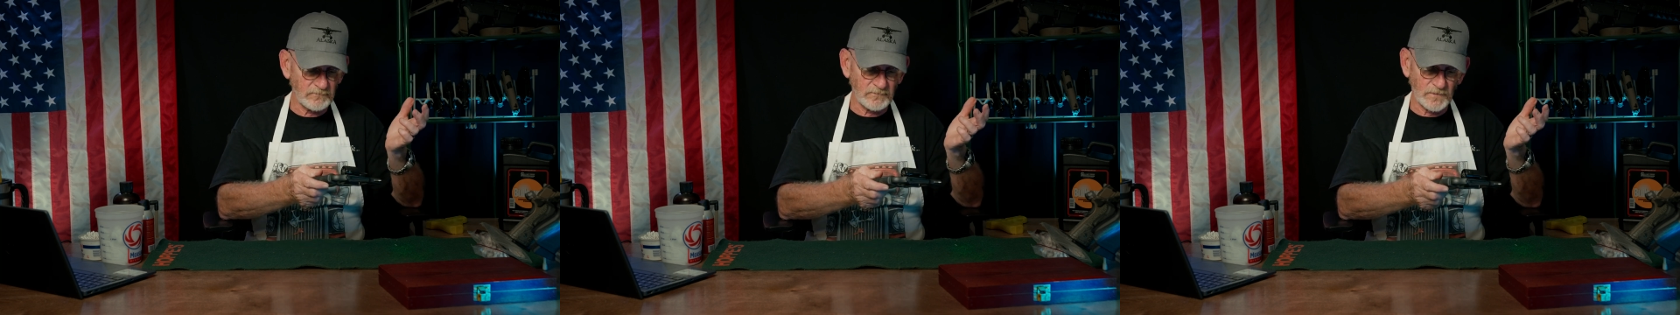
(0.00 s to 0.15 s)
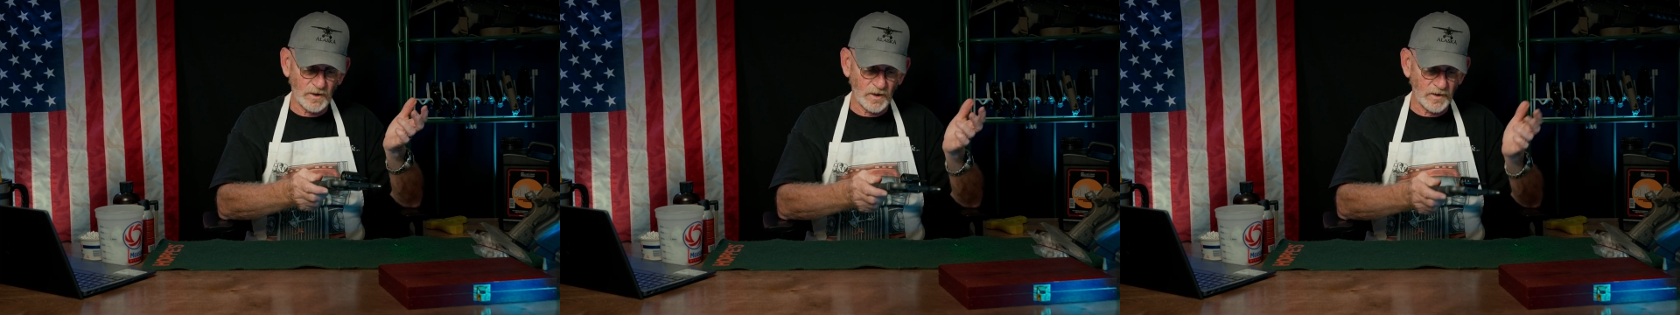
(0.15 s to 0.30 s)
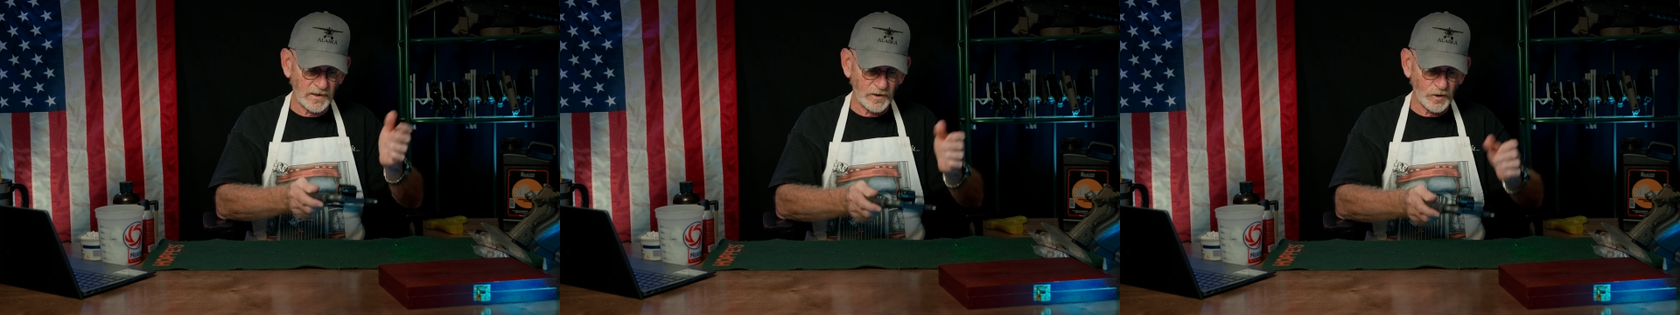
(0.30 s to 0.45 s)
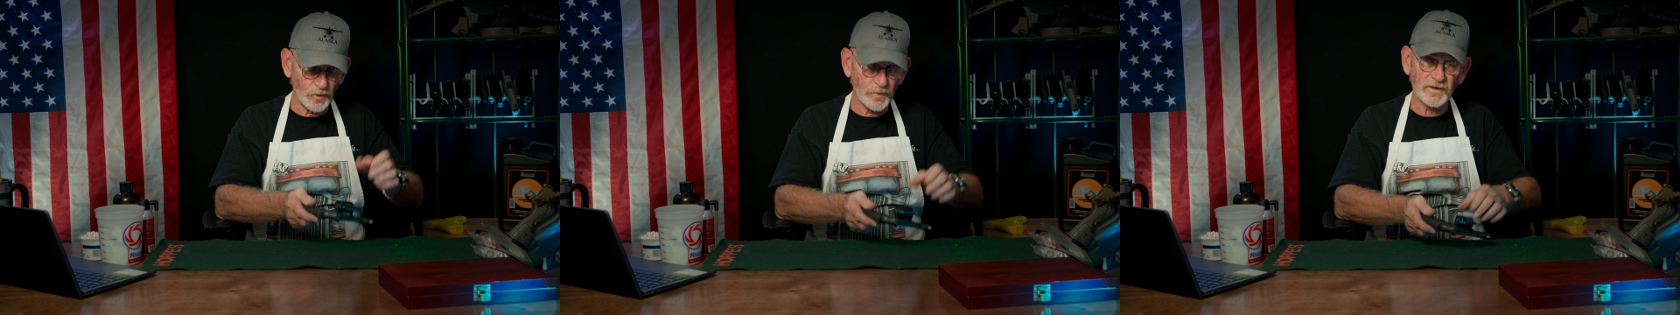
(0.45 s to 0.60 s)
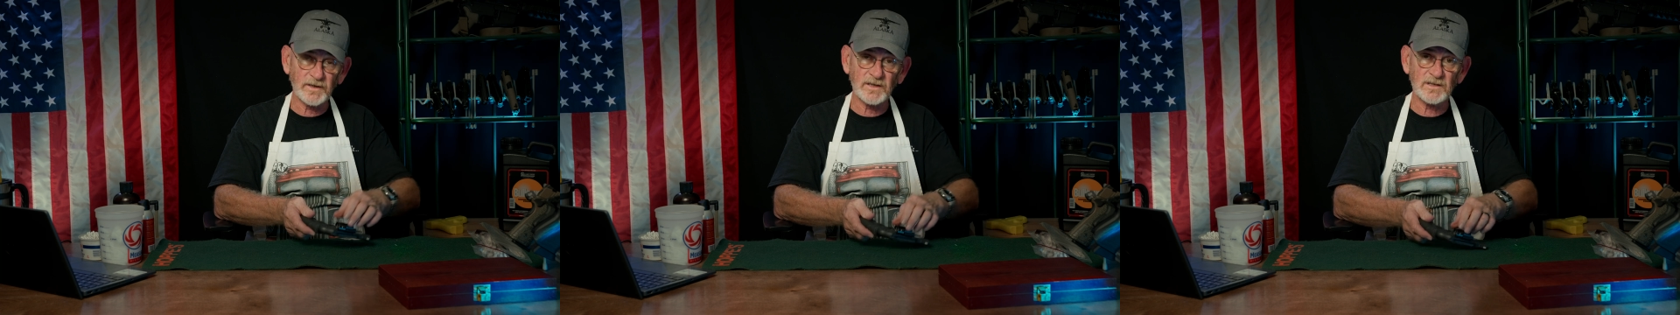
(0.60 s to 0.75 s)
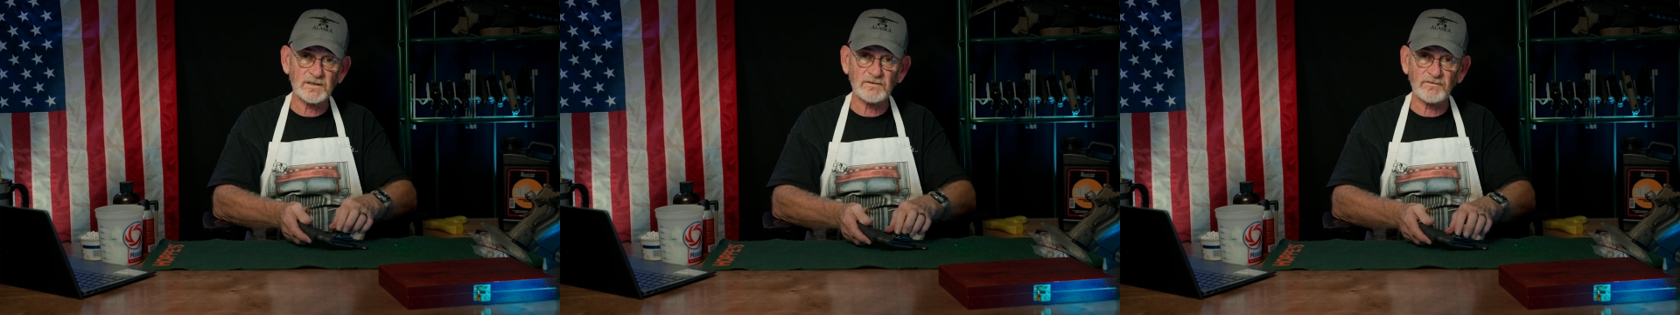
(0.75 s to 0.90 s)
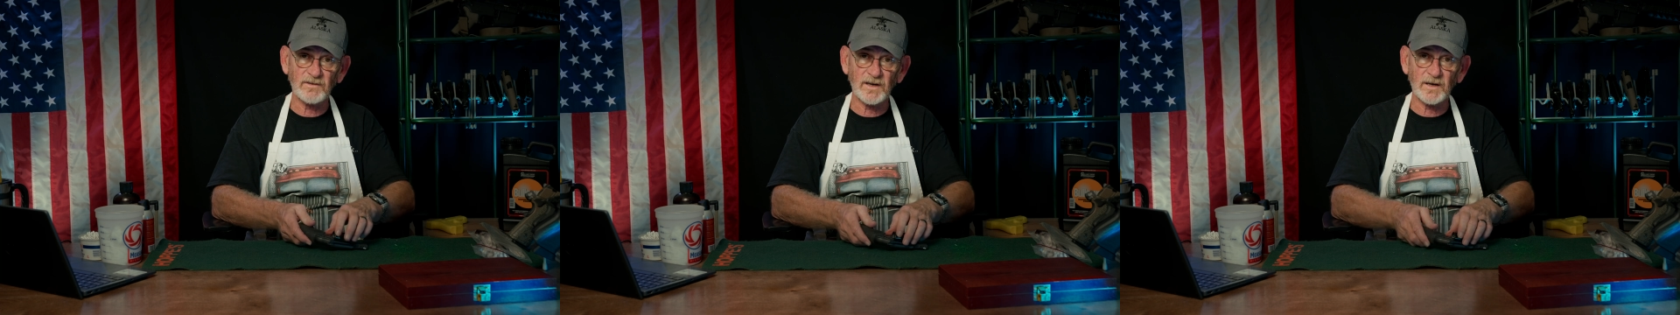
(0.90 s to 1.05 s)

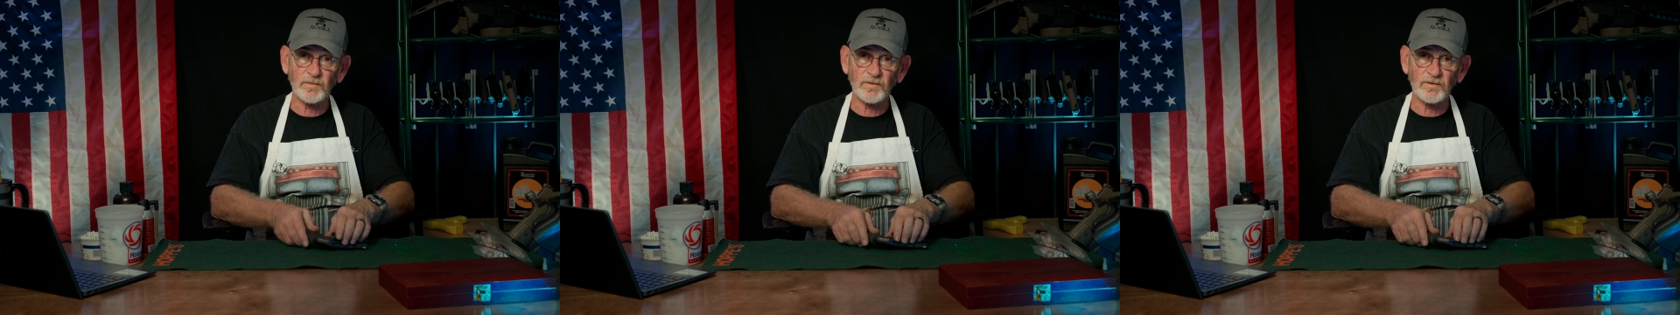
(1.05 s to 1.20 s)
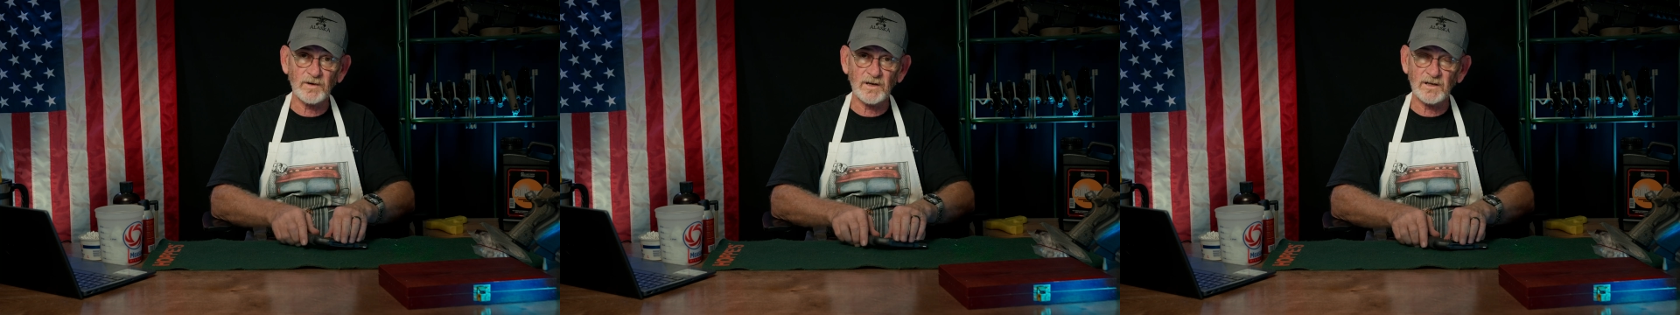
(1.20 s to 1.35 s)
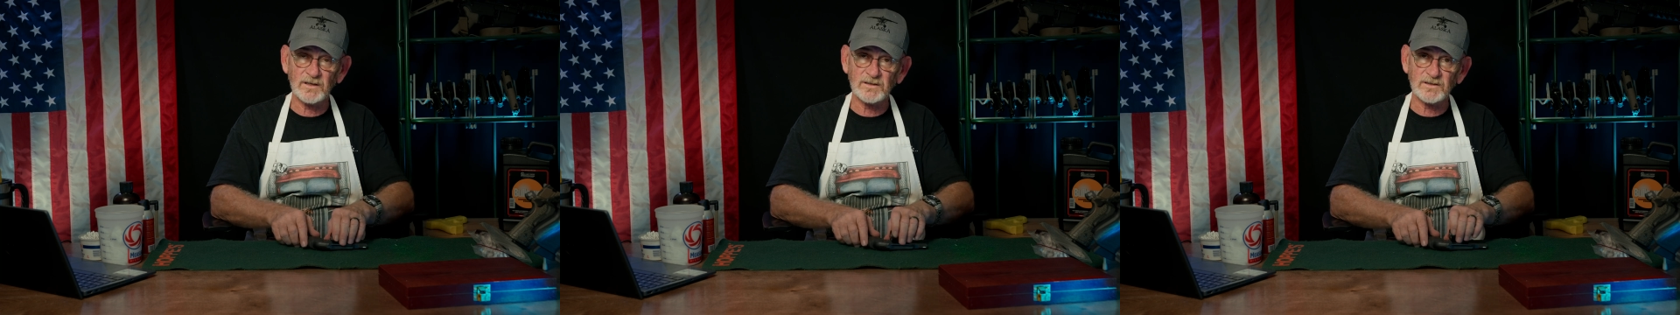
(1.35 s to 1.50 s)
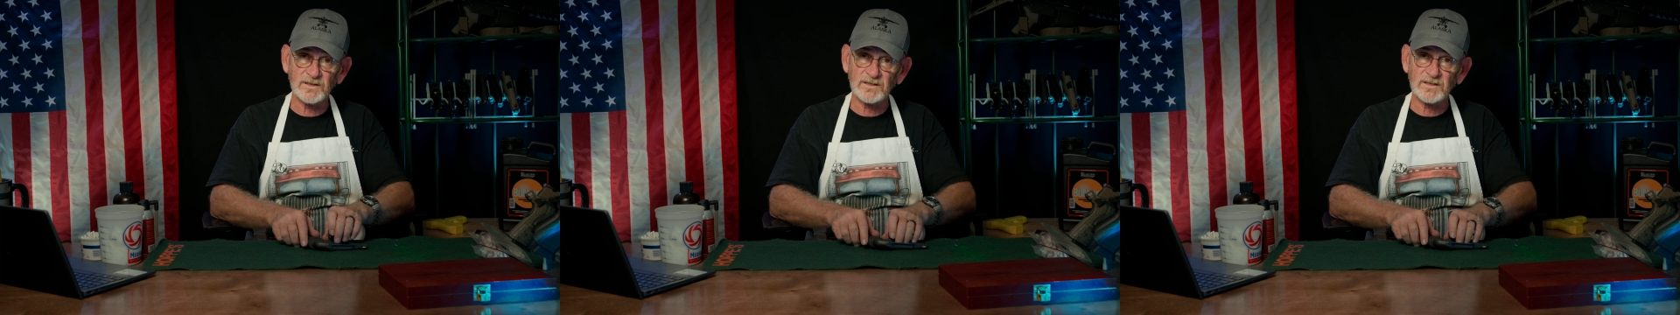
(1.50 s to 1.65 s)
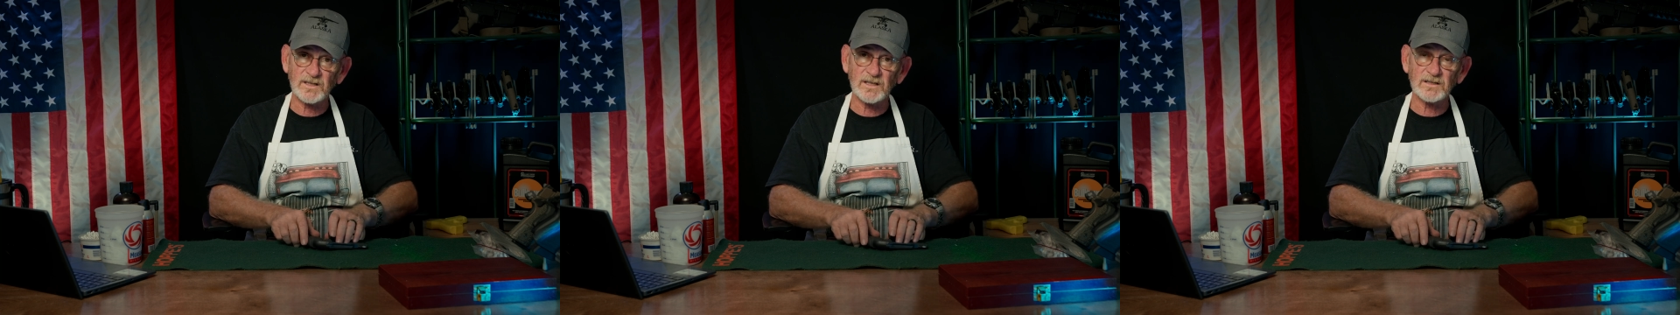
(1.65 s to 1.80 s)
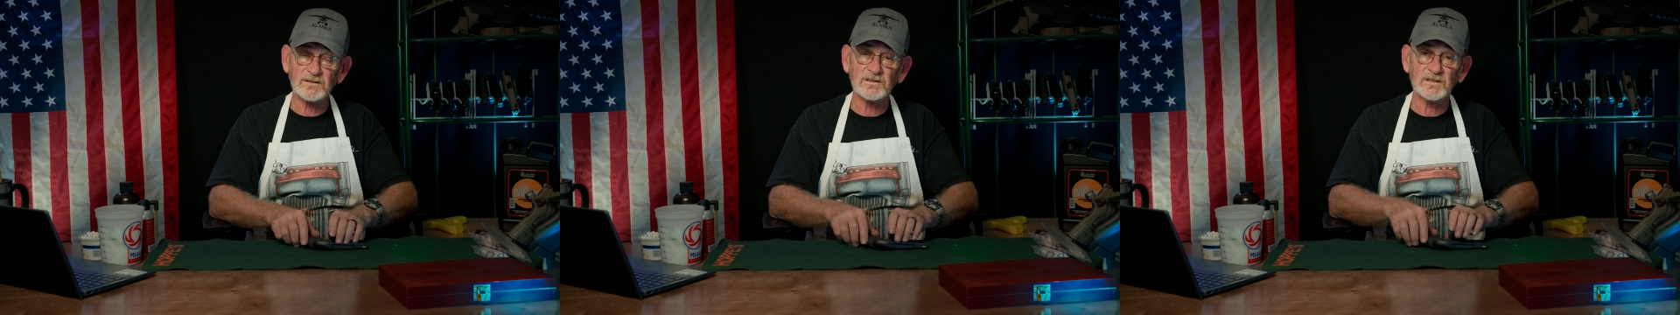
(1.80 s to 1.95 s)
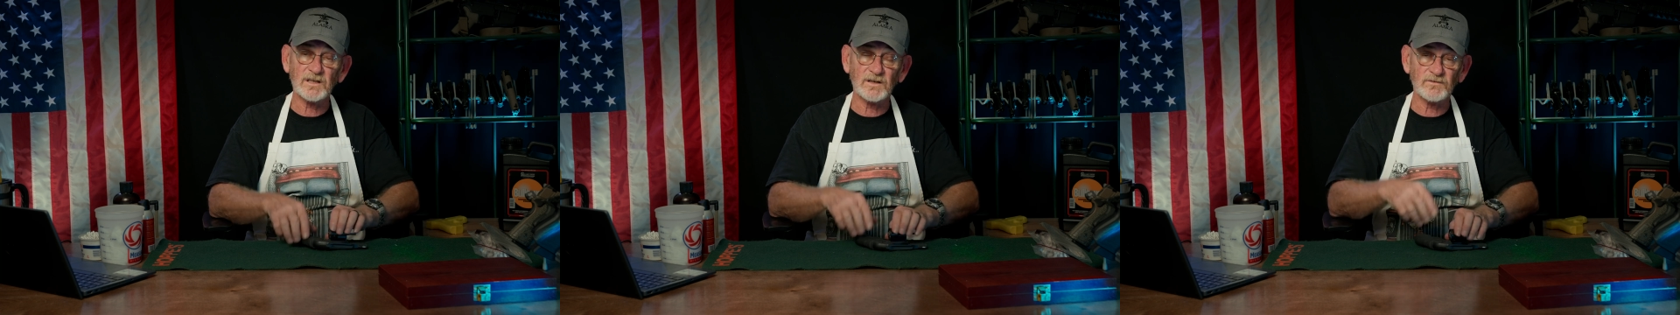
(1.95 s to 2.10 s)
lubricants evaporated and just
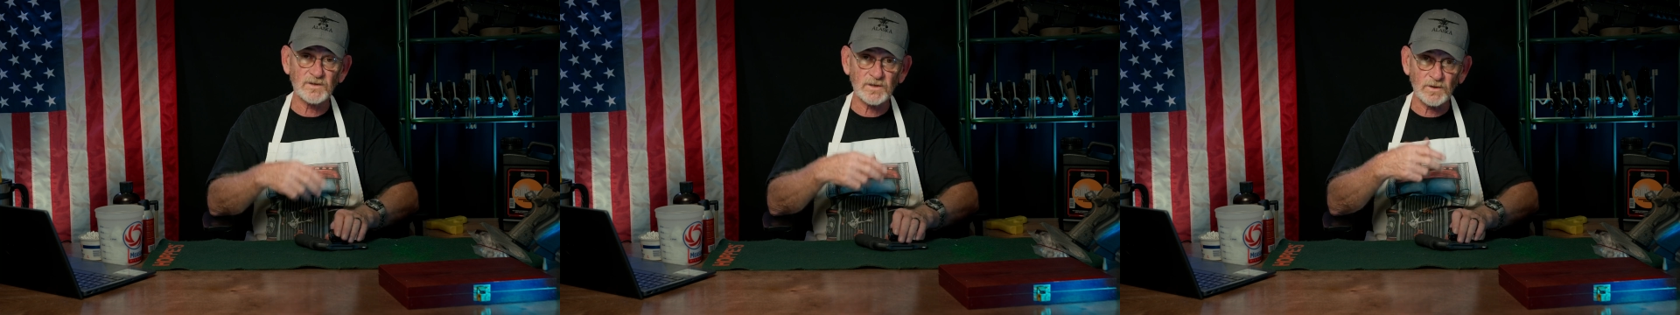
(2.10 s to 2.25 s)
get stiff.